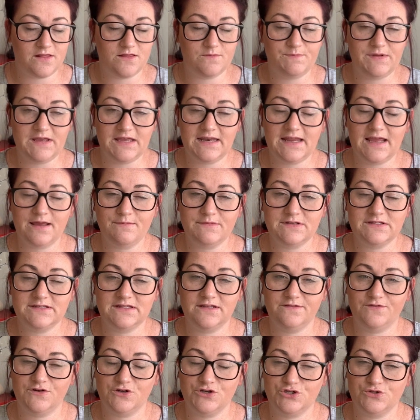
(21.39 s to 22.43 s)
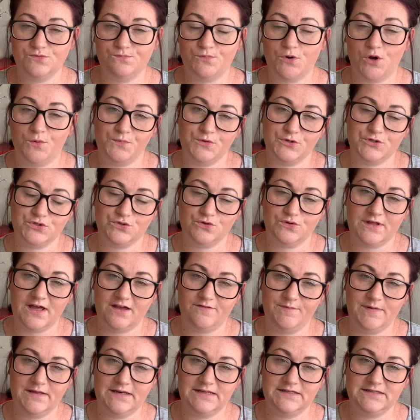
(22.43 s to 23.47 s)
B&M is the first proper store that
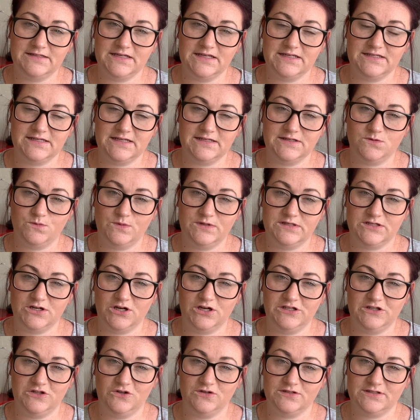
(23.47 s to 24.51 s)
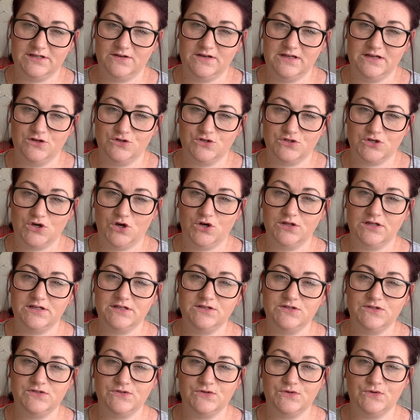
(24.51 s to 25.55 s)
I've been into since we started lockdown here in
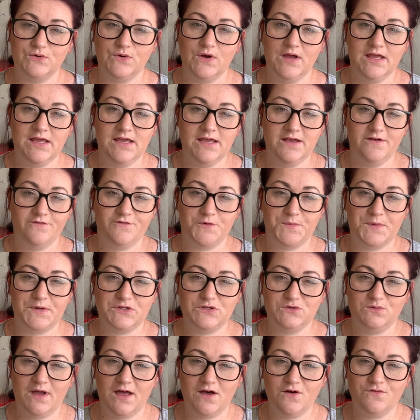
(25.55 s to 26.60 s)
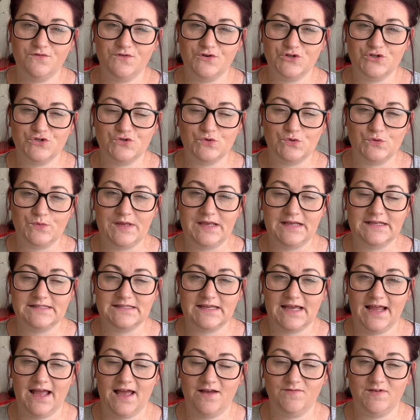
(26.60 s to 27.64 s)
Scotland, so for about 12 or so weeks
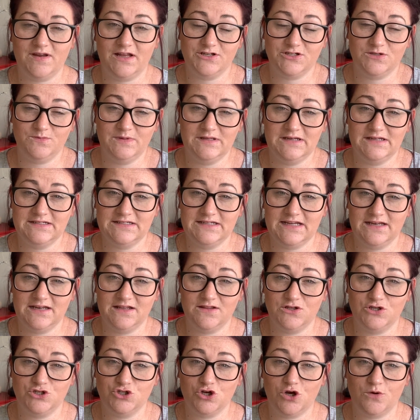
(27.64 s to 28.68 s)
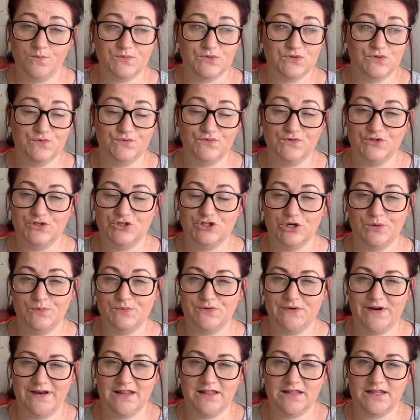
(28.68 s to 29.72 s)
I haven't actually been into any of the shops, no food shops
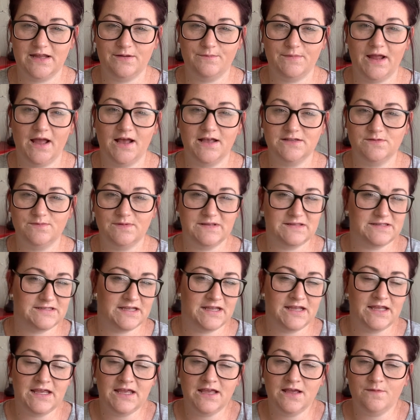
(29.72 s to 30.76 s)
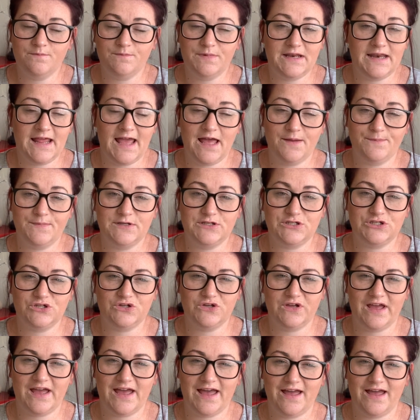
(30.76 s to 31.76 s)
or anything. My husband's been happy to do it.